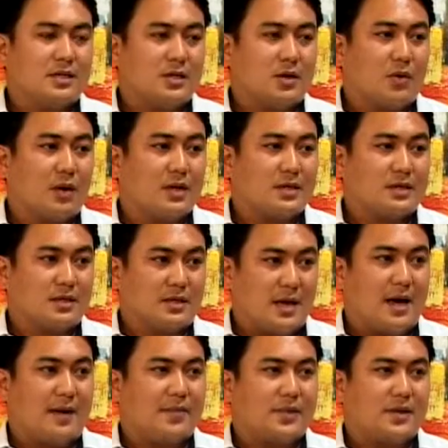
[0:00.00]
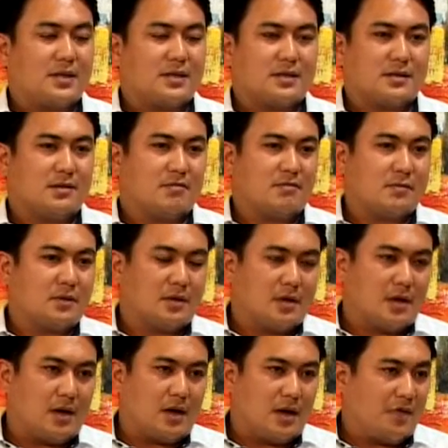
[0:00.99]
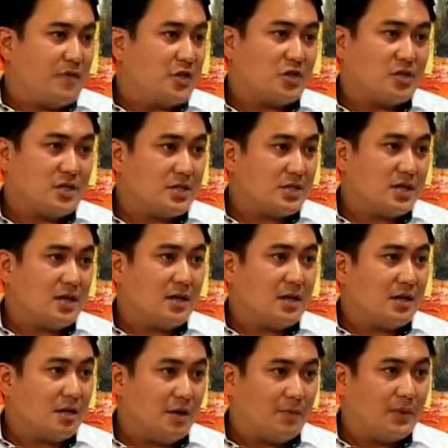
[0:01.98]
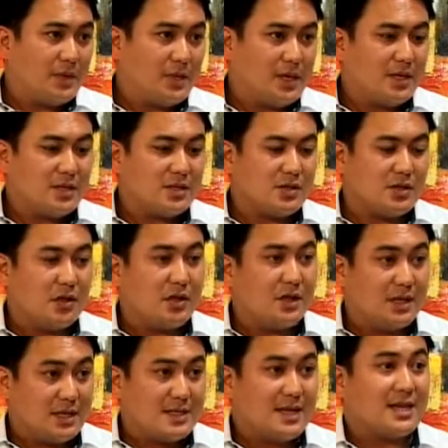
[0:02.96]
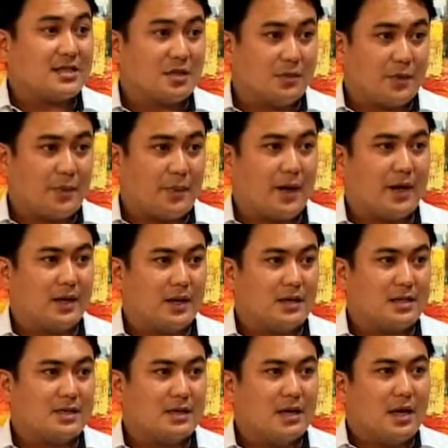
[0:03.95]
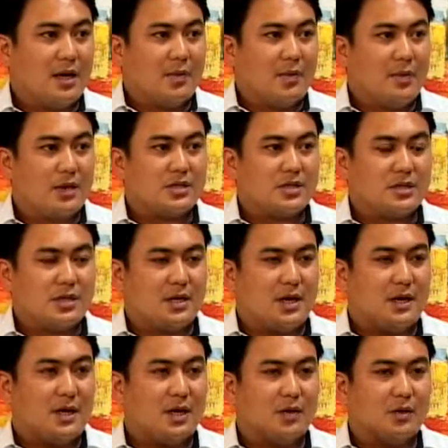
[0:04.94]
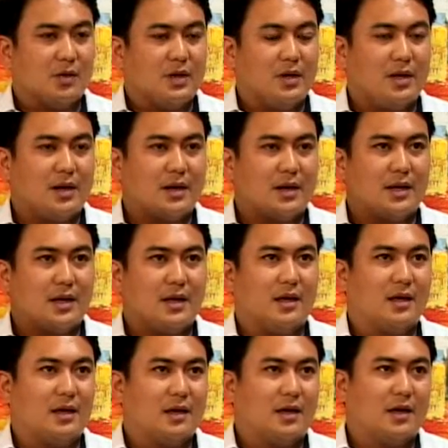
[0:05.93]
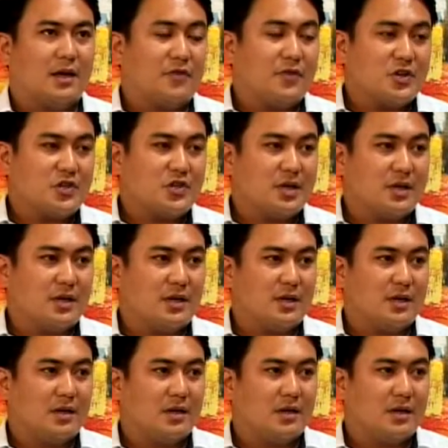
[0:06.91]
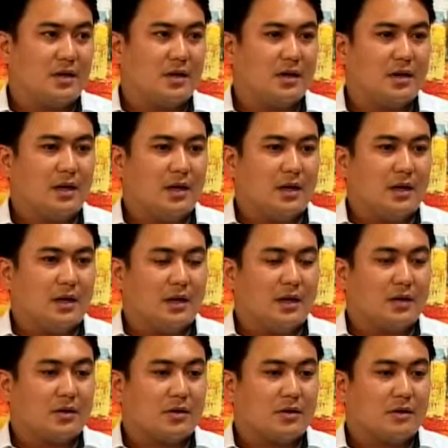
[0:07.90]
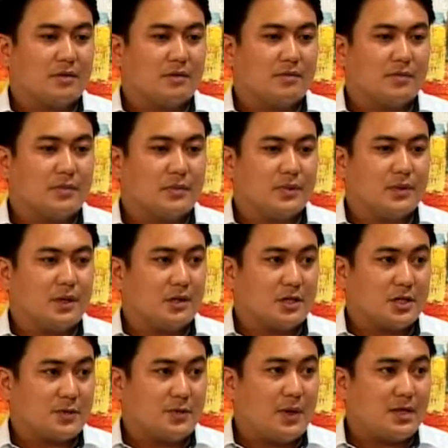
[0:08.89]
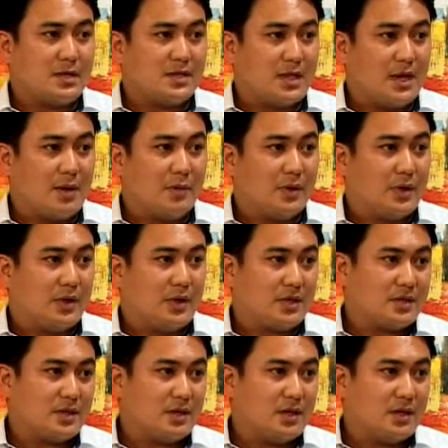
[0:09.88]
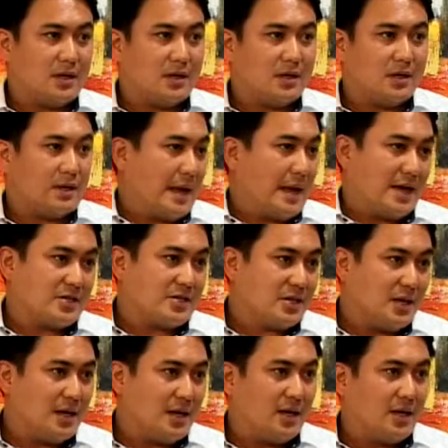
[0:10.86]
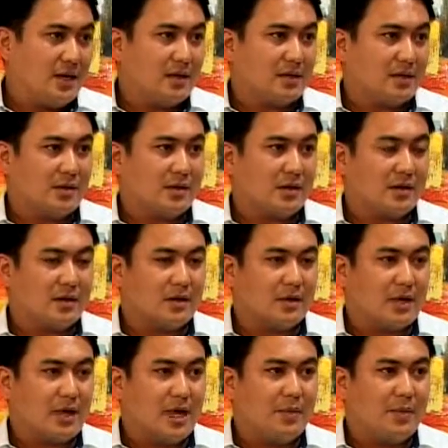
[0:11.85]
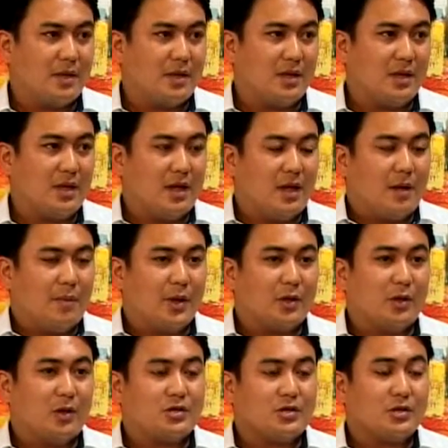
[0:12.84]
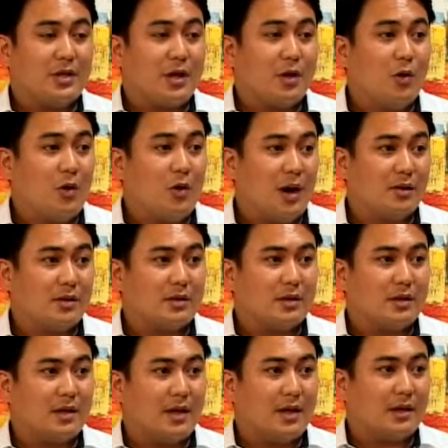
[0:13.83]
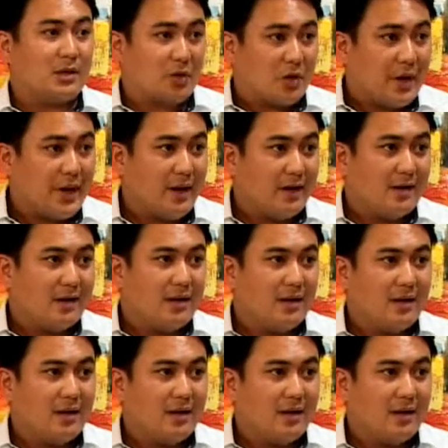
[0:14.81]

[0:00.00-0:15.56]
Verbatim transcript: this award is, yeah, is uh, efficiency, competence on the disaster preparedness. Wow. Because uh, not only are they uh, efficient in uh, in in response time when there's an accident or a calamity, but also they go out and train